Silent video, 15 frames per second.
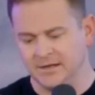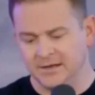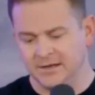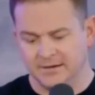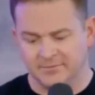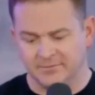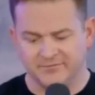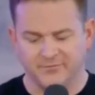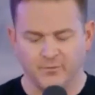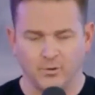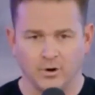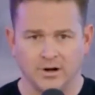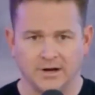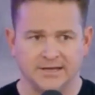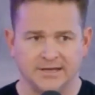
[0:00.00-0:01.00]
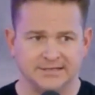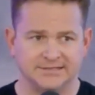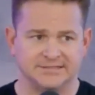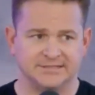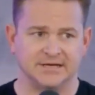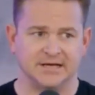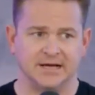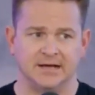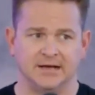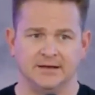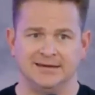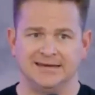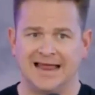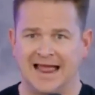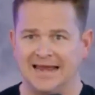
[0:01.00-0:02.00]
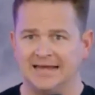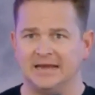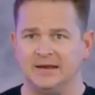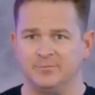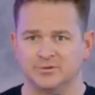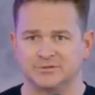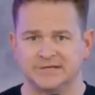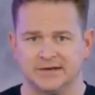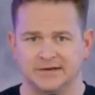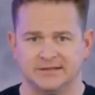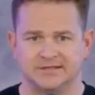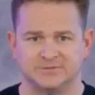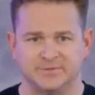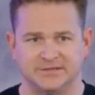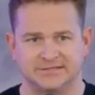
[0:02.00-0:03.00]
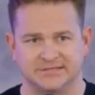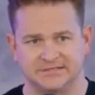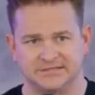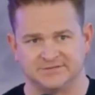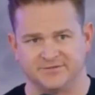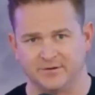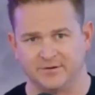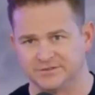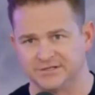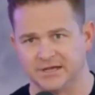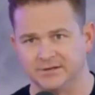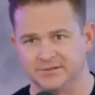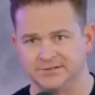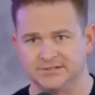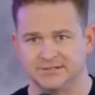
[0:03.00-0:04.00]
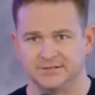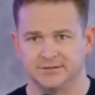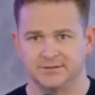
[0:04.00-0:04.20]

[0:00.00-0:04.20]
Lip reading: Number 4 is 90% of this business is phone skills.